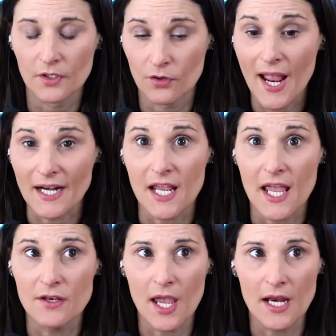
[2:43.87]
Correct.
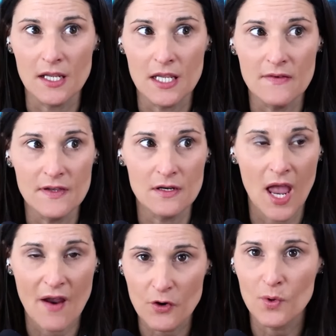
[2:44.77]
And and even
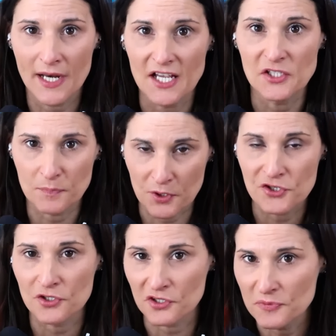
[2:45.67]
everyone has
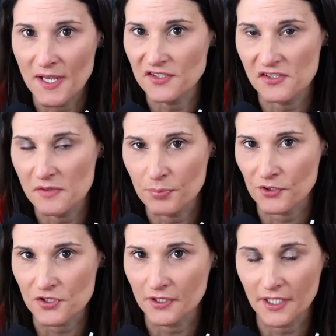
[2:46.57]
personal expenses and
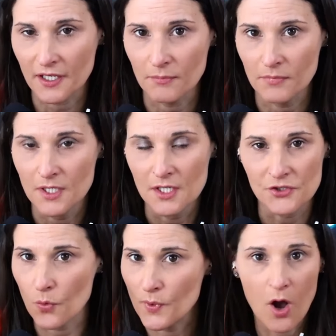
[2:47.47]
personal income.
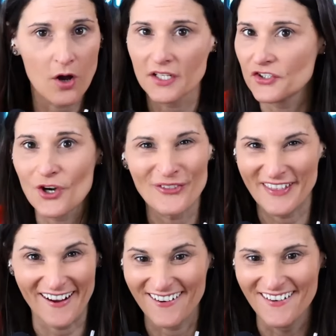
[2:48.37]
So we all can start
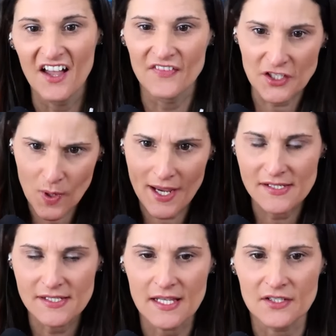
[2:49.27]
there. And that's why
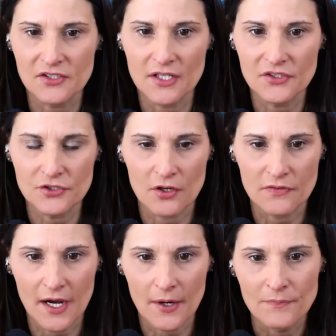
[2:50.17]
I say let's let's
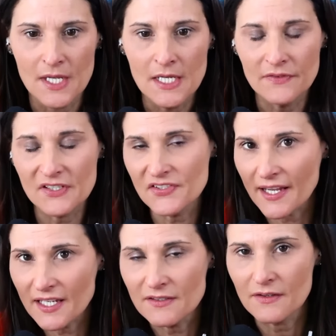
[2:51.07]
start there. The
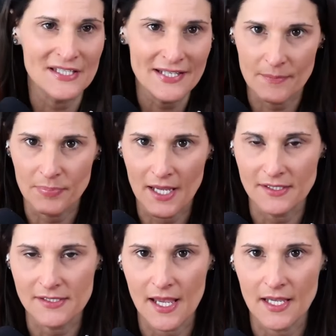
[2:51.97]
second tip
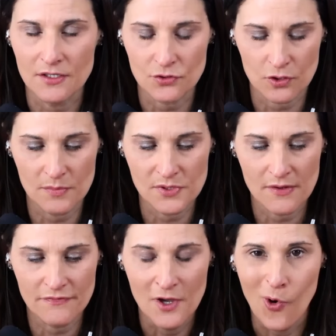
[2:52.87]
I'd say in terms
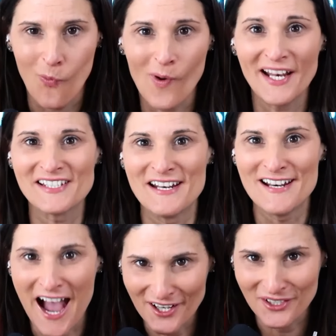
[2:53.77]
of when it's
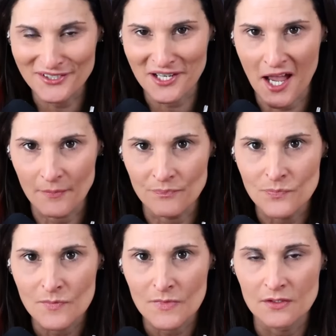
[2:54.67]
not a good time
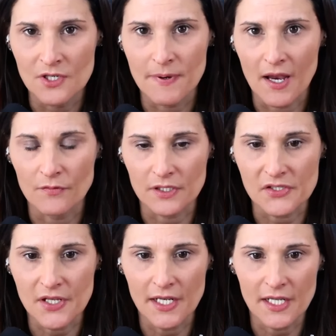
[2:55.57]
to buy real
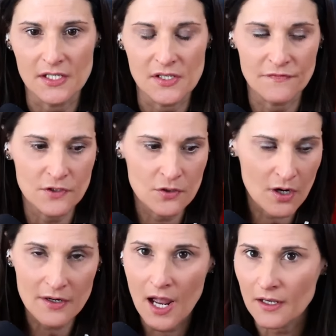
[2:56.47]
estate is if you
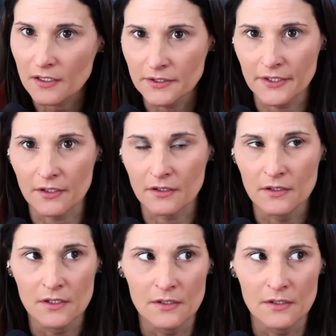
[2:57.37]
are not clear